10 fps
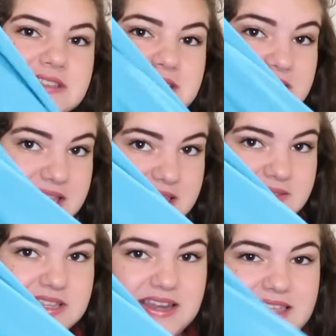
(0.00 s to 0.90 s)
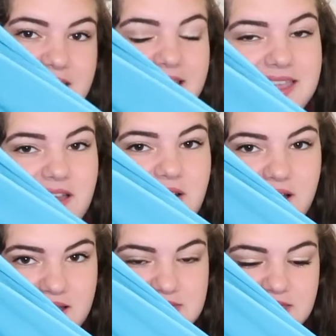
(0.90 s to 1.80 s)
sleeves and it can get
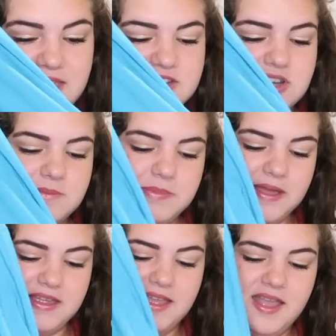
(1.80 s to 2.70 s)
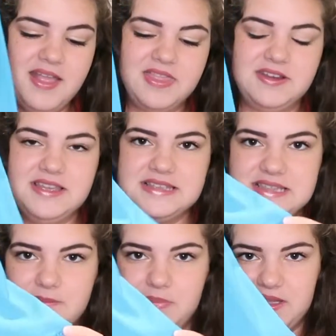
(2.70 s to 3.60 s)
hot in the kitchen, but there is
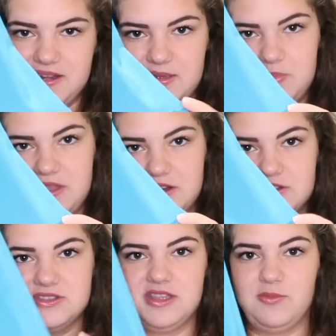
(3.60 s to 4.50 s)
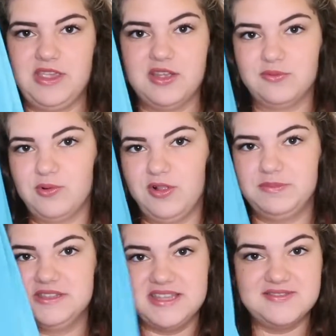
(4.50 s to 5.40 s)
a button up here so that we can roll
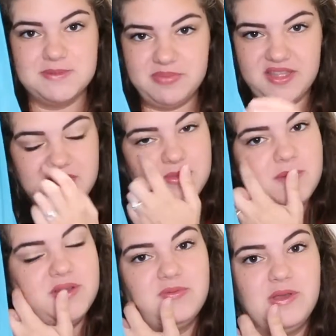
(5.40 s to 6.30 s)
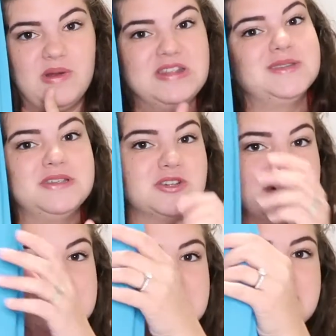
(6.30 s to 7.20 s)
up the sleeves and button them up if we want it to be
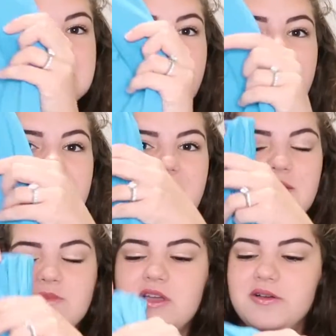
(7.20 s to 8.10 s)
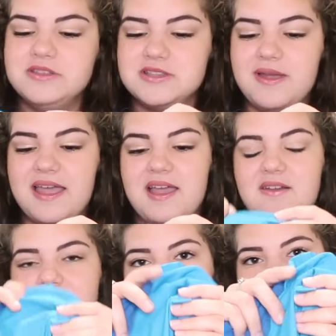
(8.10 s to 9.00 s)
short sleeves. And we also
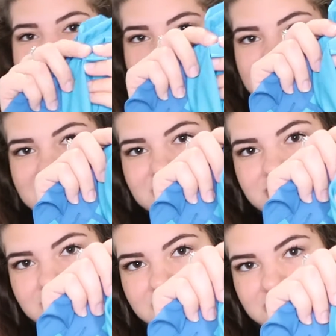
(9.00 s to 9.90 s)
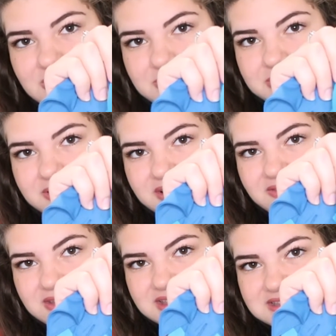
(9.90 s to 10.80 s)
have this tiny little loop, if
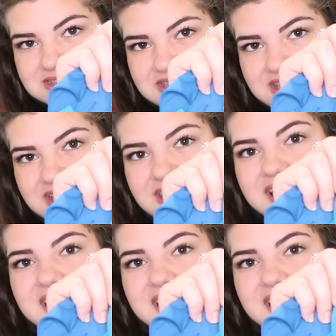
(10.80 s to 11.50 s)
you can see it,